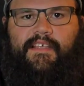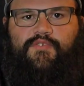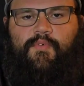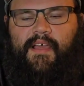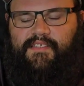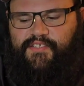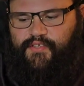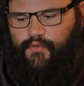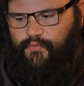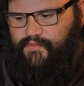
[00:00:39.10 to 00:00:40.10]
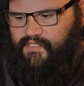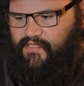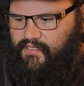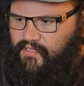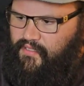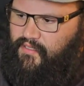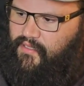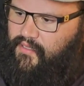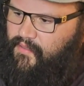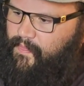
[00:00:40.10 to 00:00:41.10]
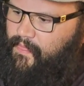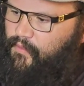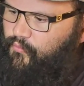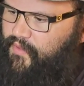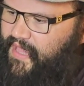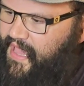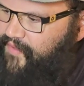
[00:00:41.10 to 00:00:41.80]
and his red suit. We